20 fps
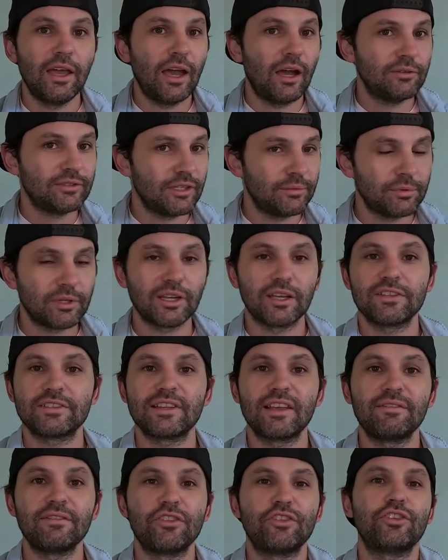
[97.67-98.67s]
I was able to get
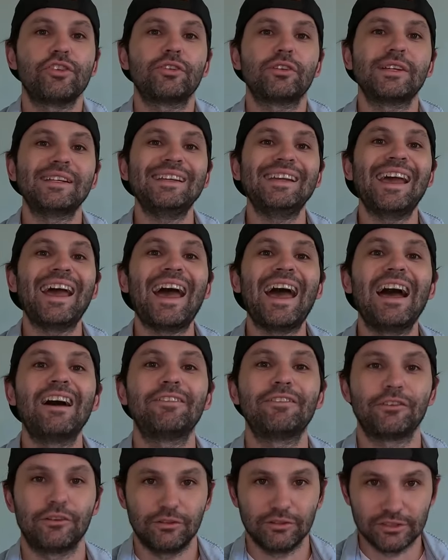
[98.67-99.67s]
7:30
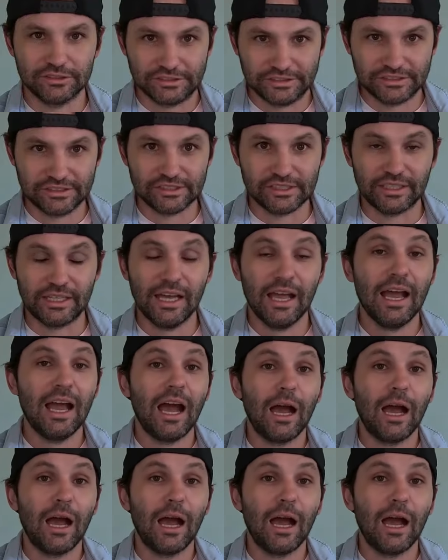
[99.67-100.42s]
effortlessly.